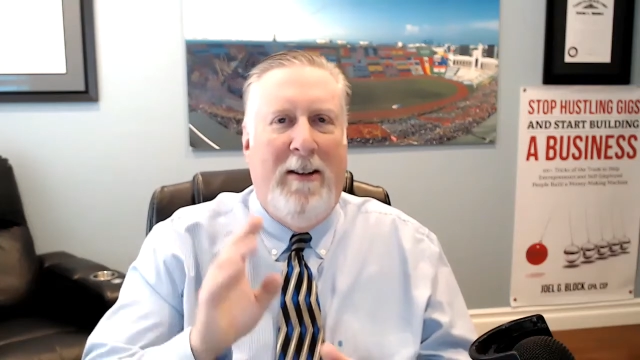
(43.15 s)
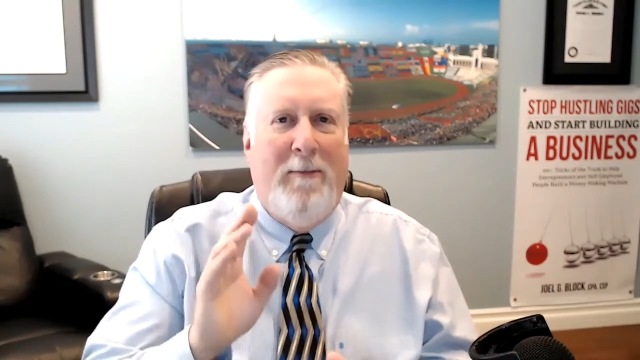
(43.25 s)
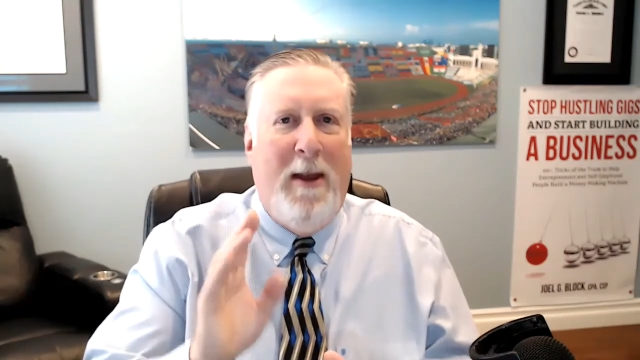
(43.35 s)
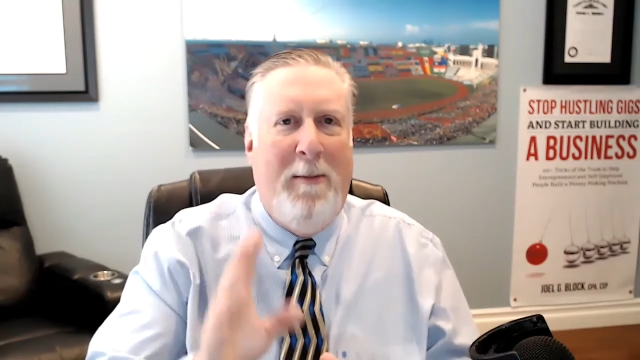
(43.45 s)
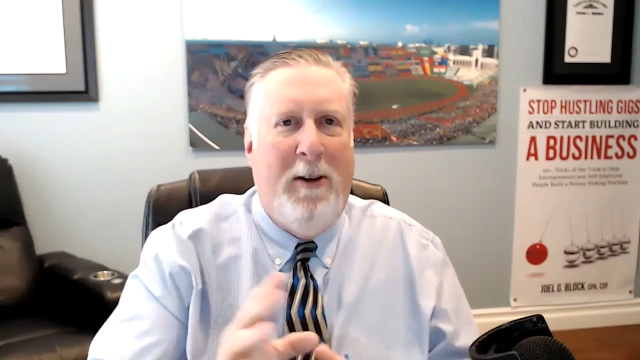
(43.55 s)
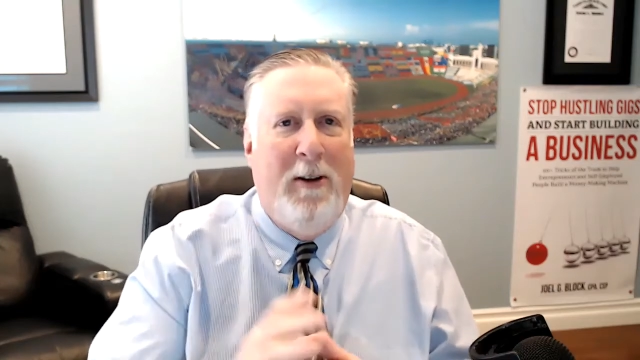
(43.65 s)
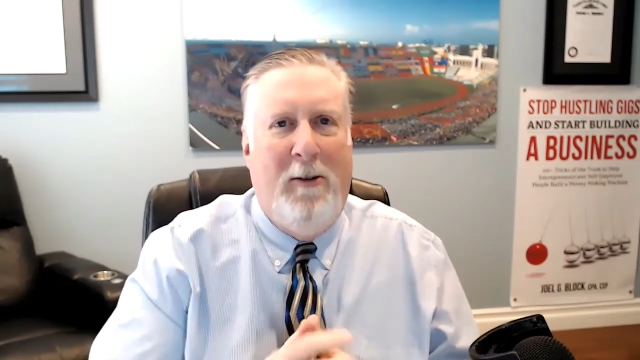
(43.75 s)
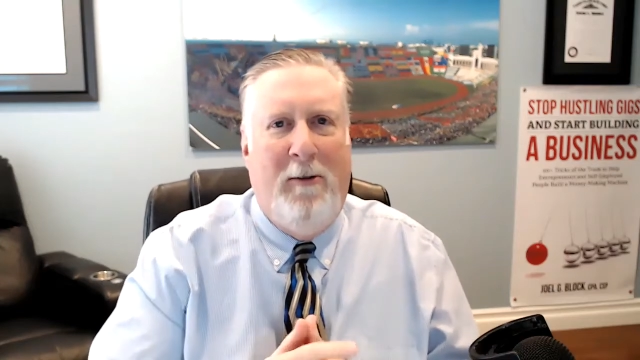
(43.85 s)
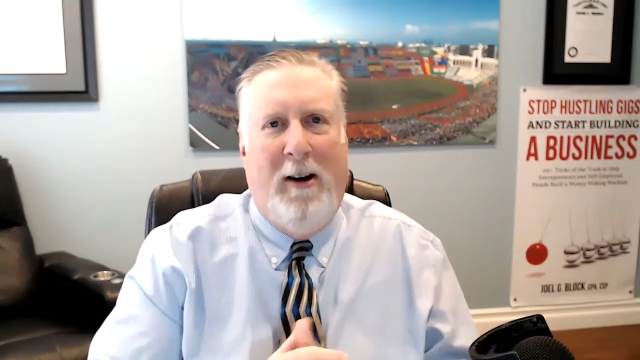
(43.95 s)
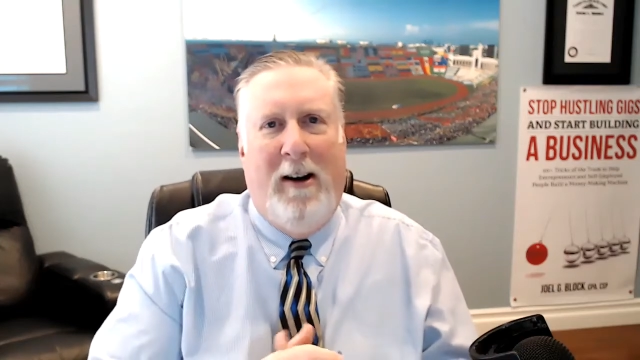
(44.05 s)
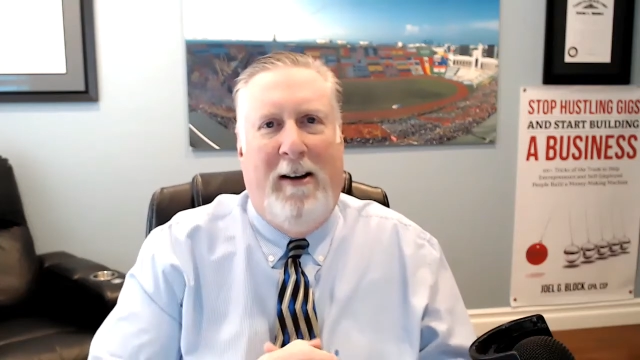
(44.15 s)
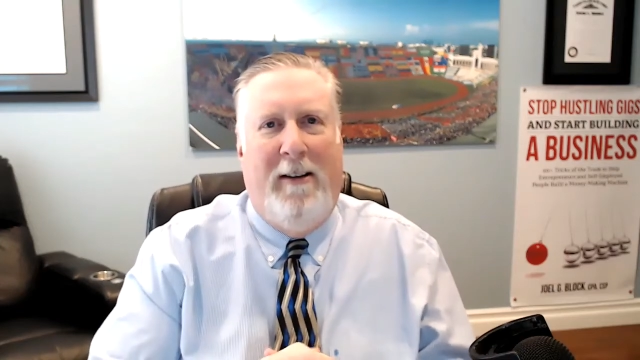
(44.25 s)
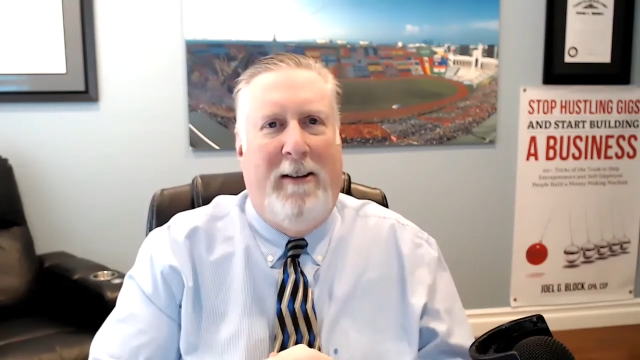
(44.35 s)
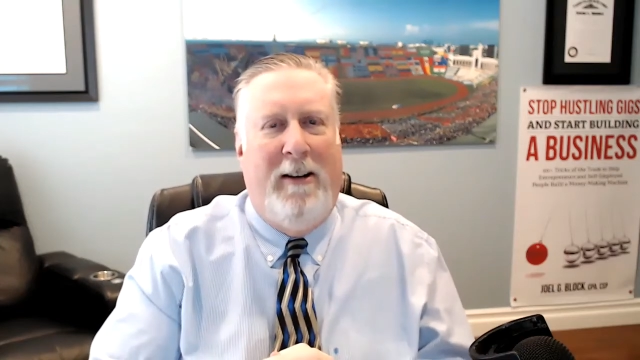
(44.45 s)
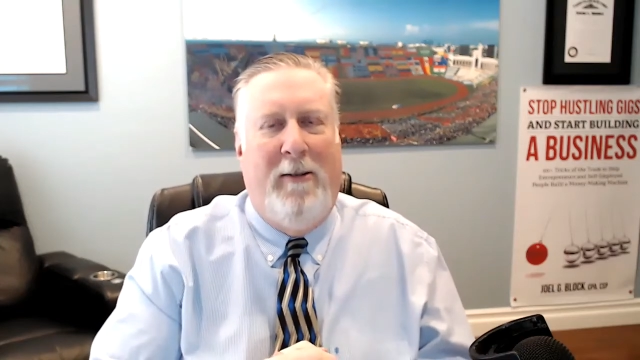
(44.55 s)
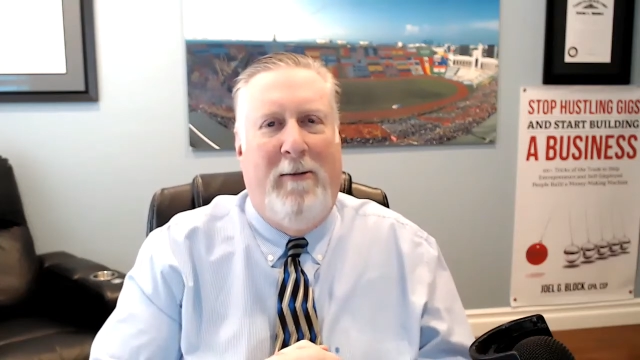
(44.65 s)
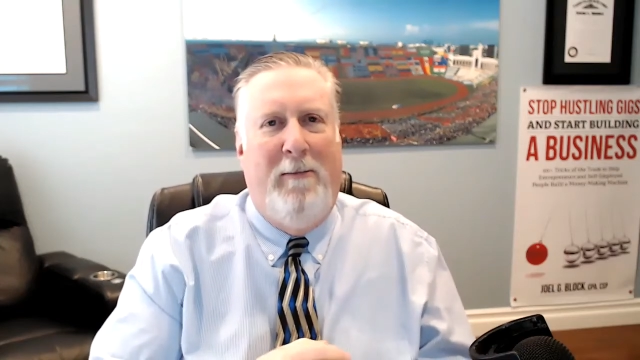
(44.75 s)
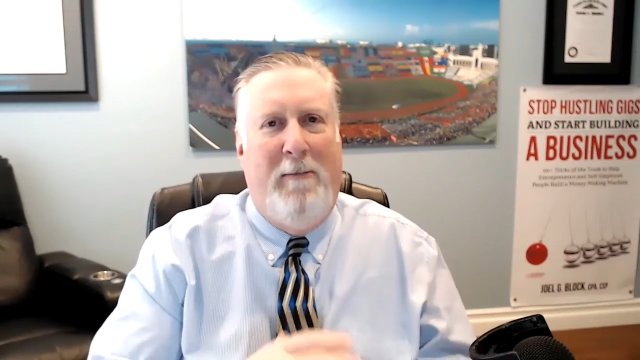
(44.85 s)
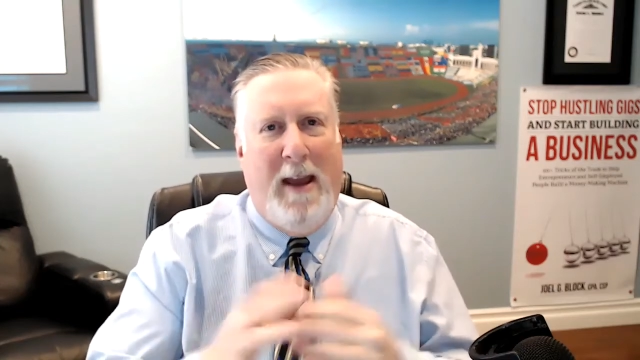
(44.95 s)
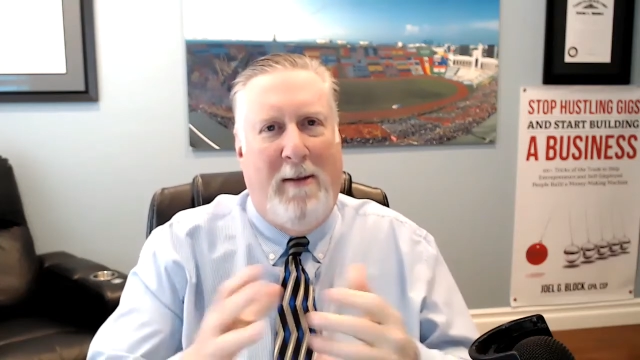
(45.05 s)
People who, you know,
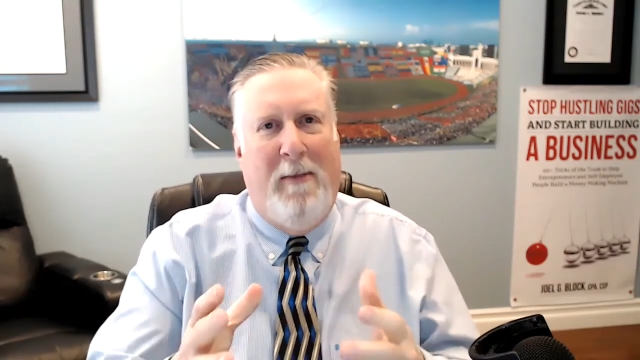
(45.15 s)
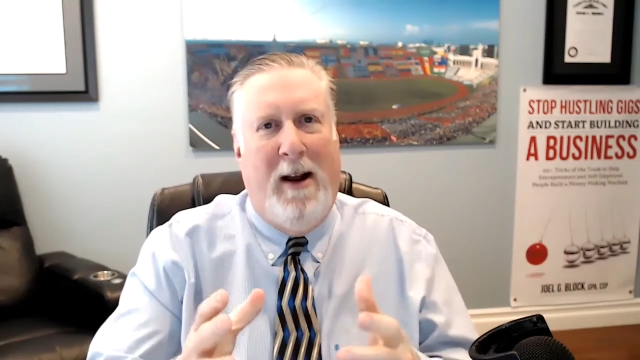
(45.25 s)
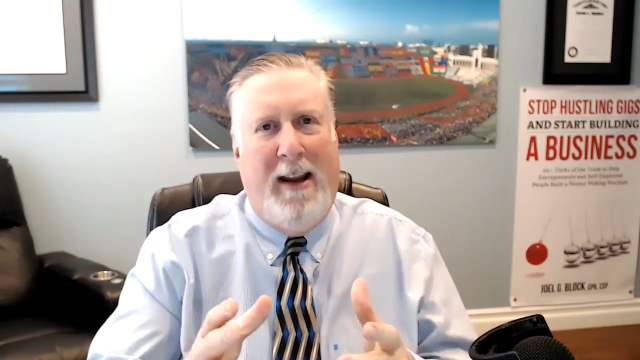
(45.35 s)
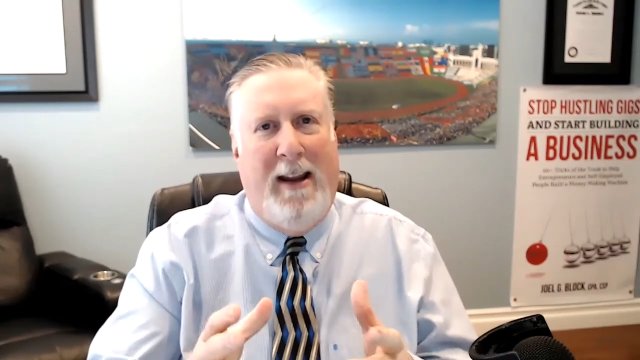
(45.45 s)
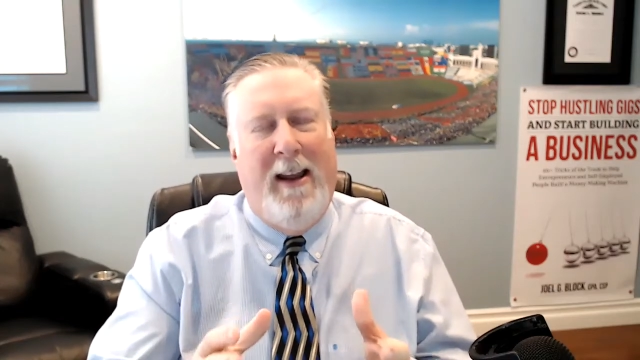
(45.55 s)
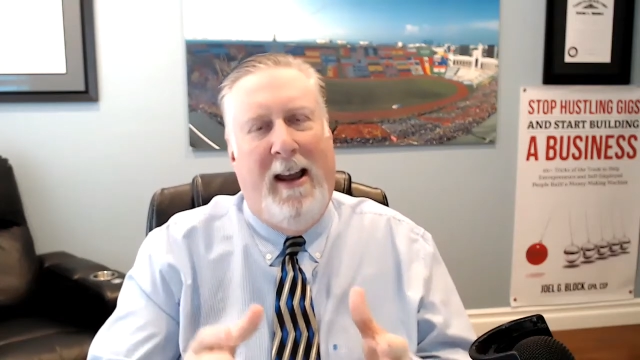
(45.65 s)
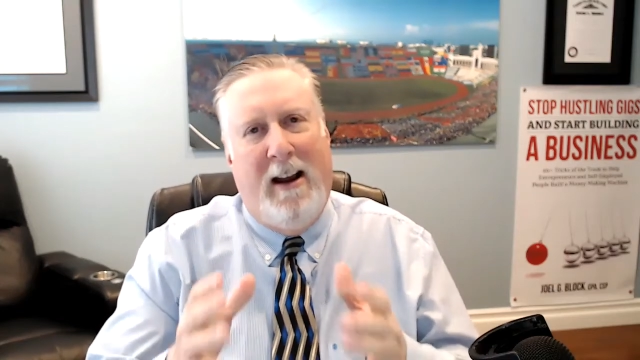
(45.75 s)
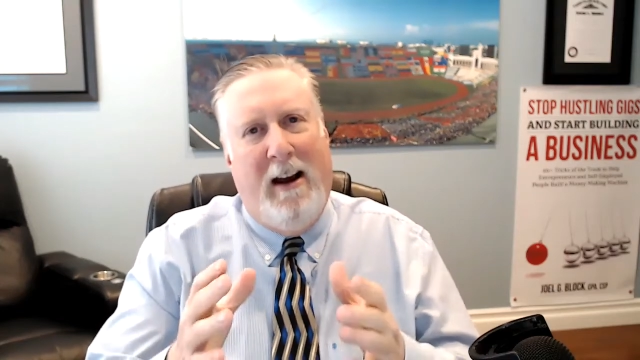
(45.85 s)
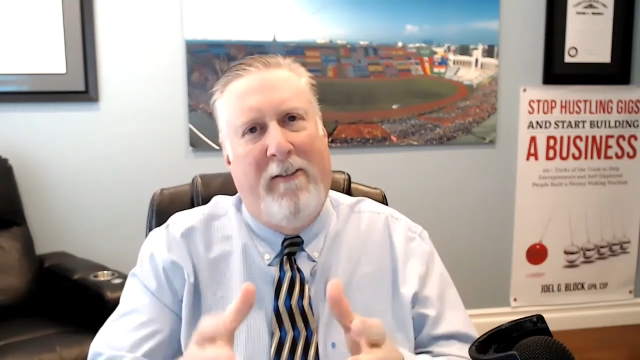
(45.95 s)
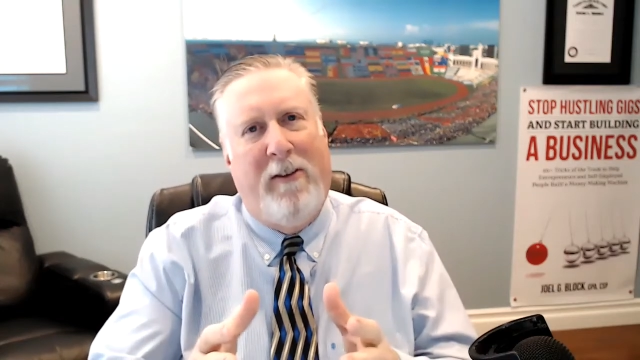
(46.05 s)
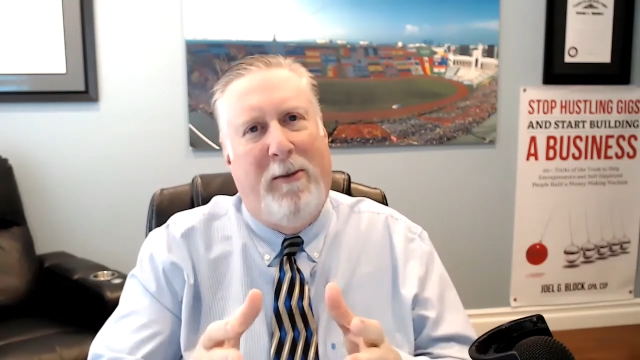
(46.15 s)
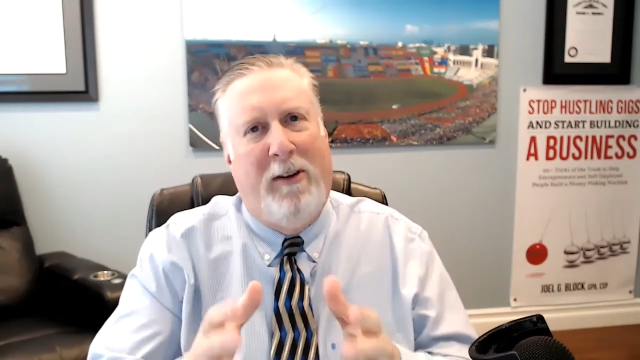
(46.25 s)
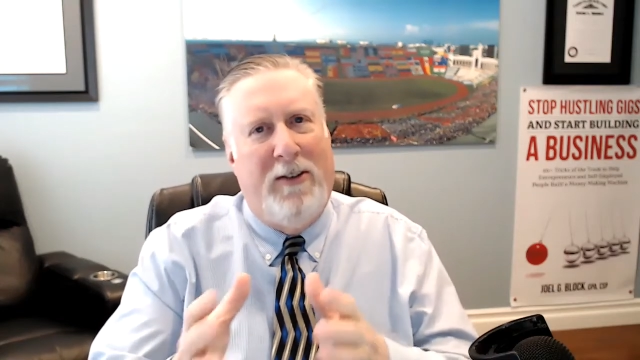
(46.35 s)
make money get comfortable